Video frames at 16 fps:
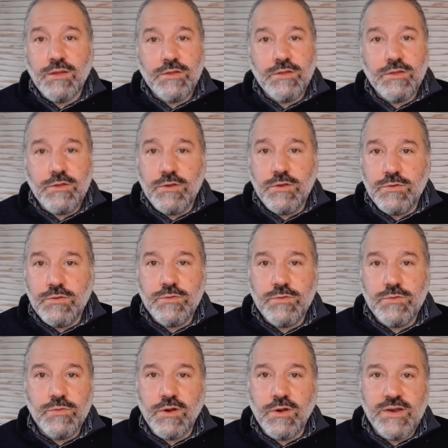
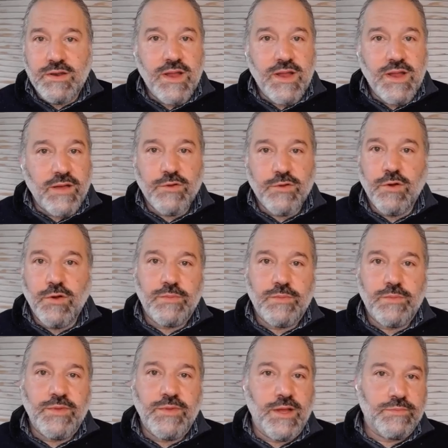You are never going
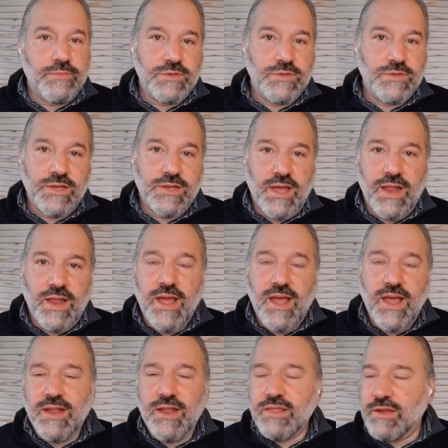to be able to get
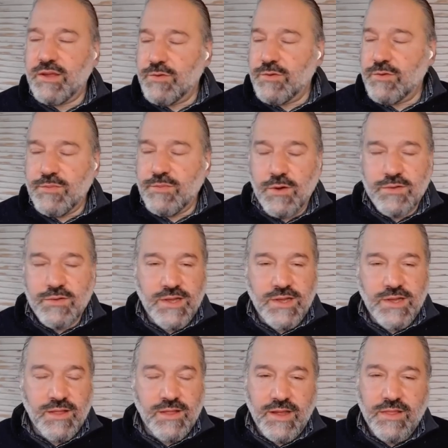anything
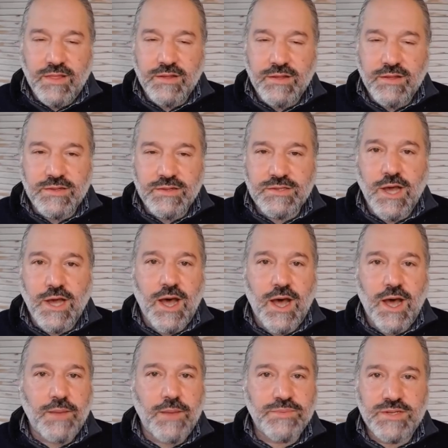remotely like the
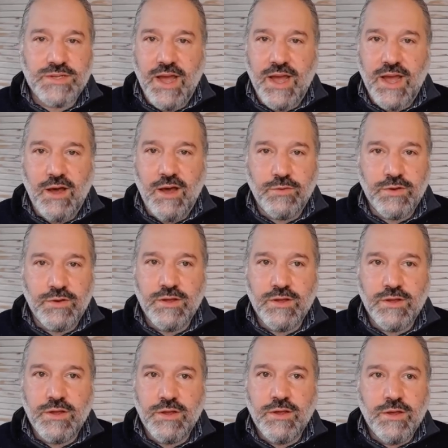top-down
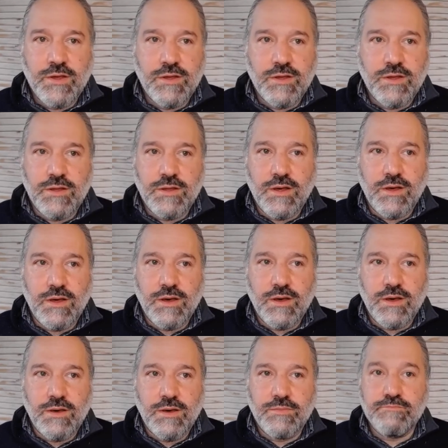
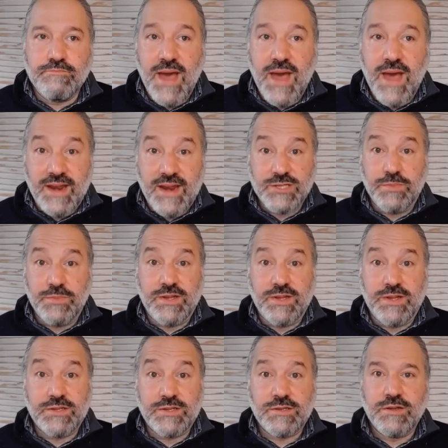
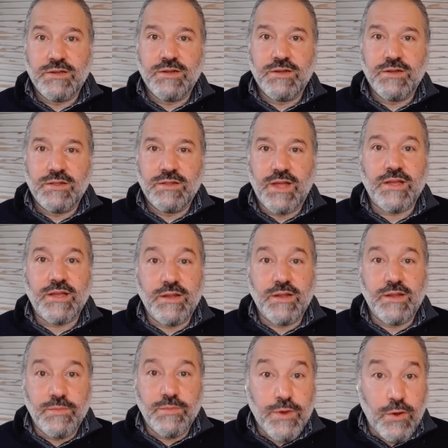management that can
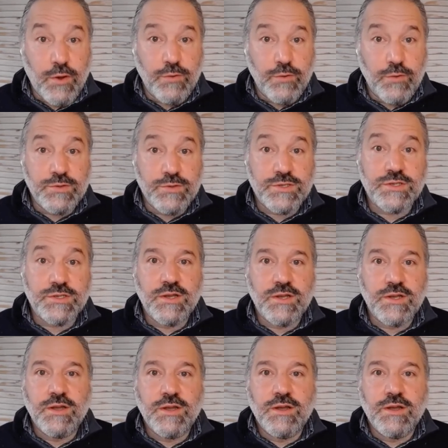impose